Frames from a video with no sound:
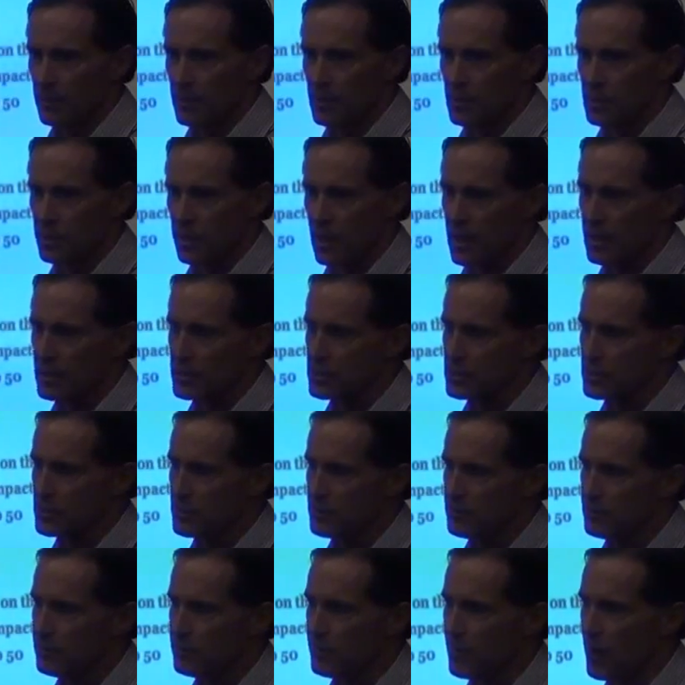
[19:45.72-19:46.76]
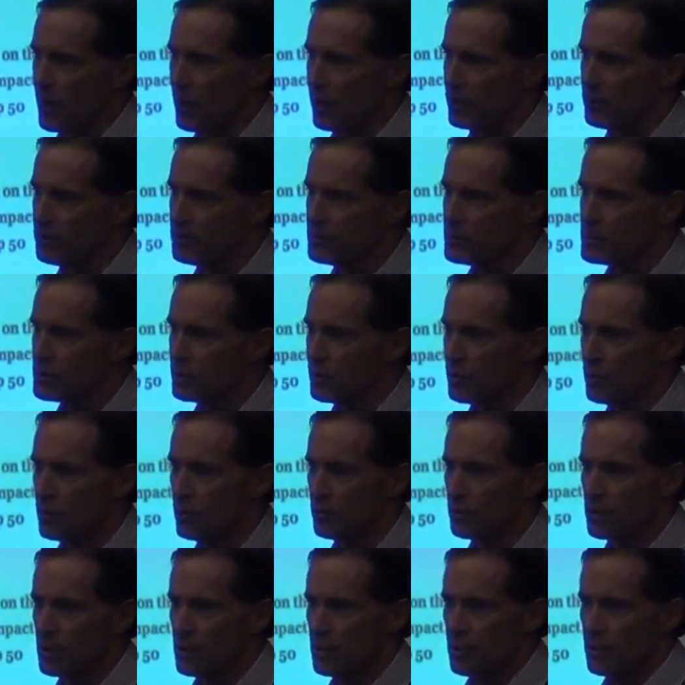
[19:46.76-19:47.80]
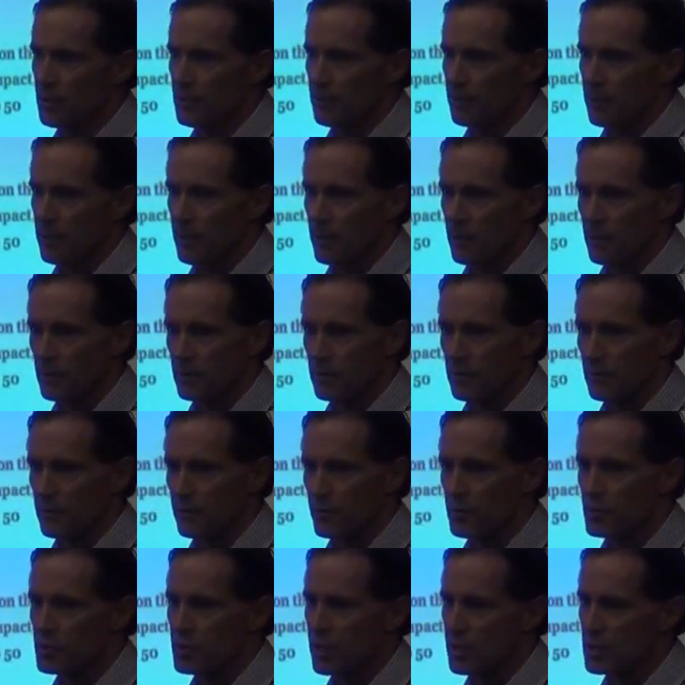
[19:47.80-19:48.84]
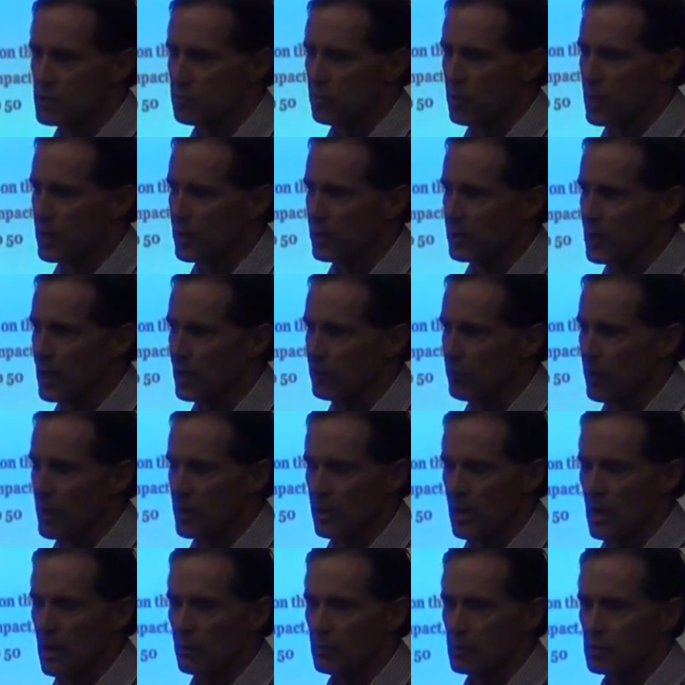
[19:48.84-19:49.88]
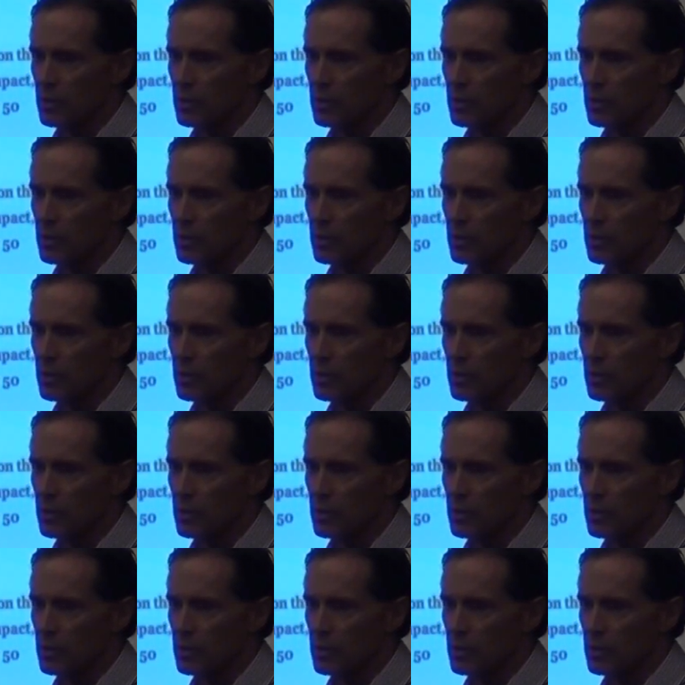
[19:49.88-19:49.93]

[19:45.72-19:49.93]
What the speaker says: this last fall. So the food chain is breaking down right now.